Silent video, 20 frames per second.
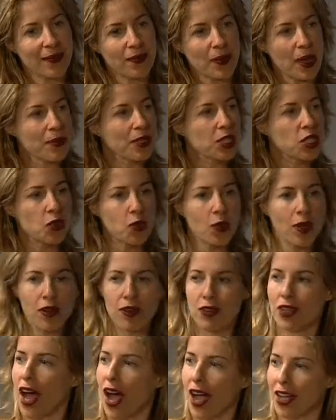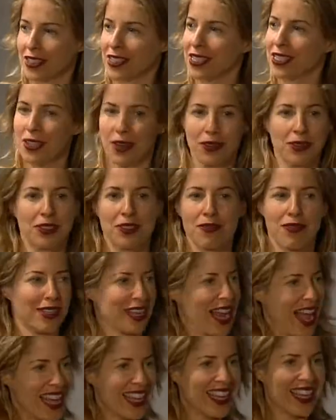I mean, Twitter, the oxytocin rush,
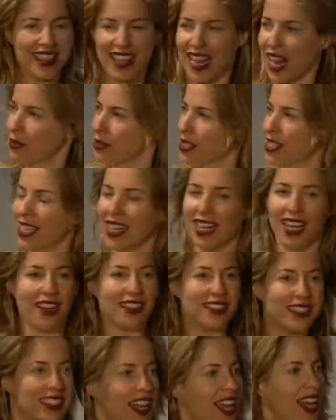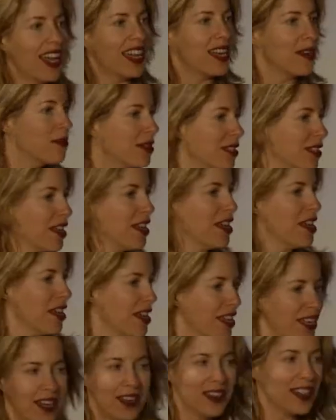I get that. I was sitting outside, I'm in,
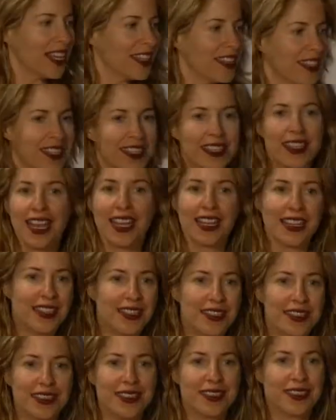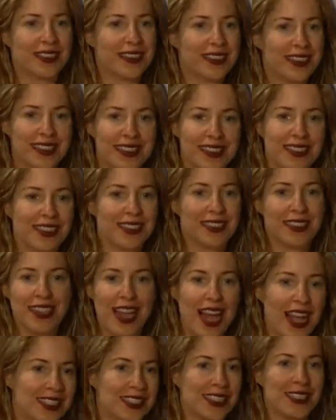you know, getting the like little
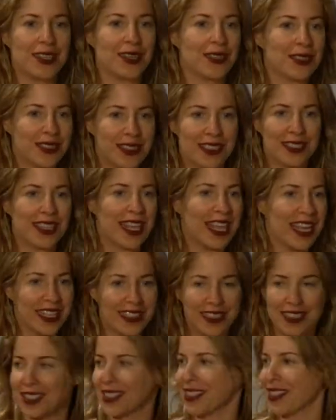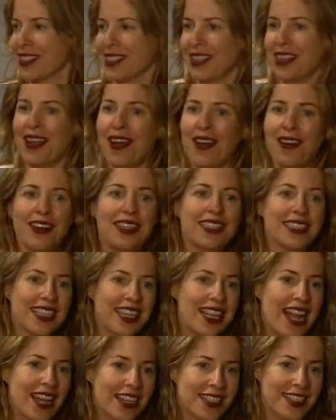oxytocin hits, and you know, it's
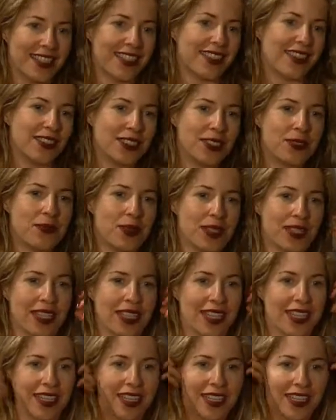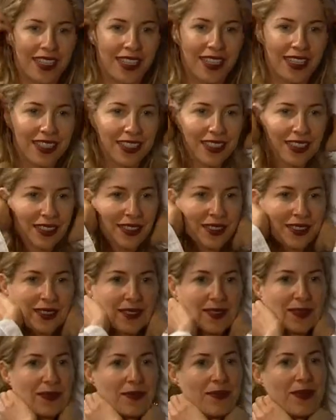connection ultimately.
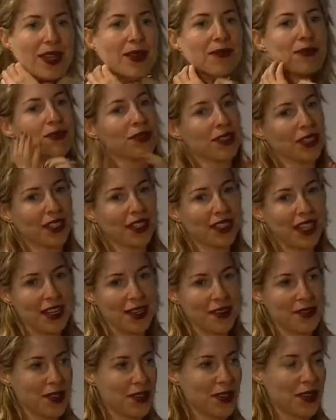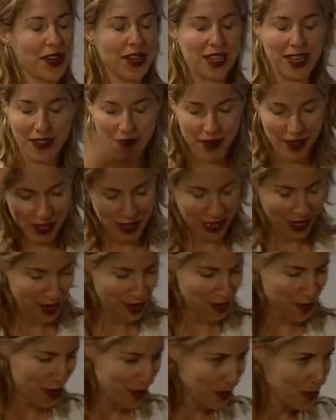But I'm really glad you enjoyed it, even in the
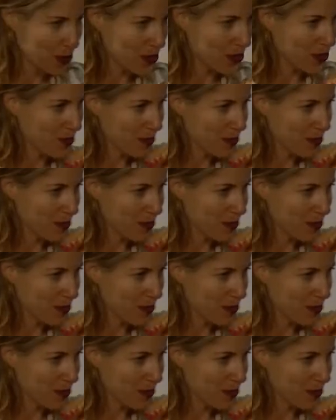interruption.